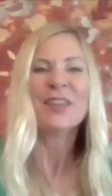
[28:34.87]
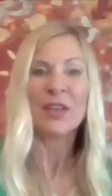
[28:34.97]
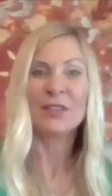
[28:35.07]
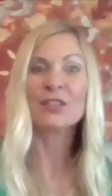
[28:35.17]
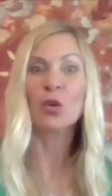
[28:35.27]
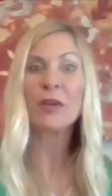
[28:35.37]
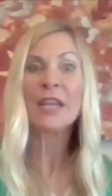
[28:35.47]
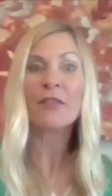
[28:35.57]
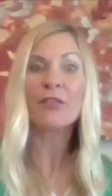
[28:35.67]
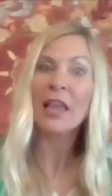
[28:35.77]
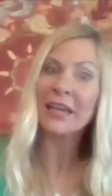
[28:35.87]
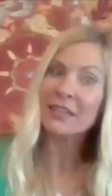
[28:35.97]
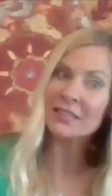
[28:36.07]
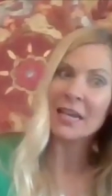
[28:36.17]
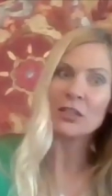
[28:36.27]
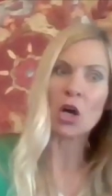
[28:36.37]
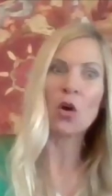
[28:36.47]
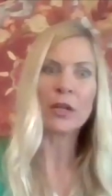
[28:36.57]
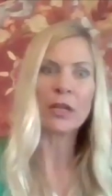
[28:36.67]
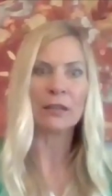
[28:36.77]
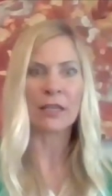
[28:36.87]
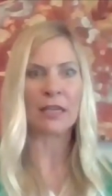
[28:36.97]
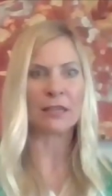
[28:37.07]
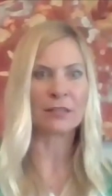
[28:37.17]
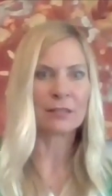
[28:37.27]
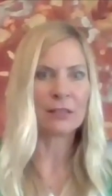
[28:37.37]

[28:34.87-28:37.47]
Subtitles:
And so we never like say, don't eat this,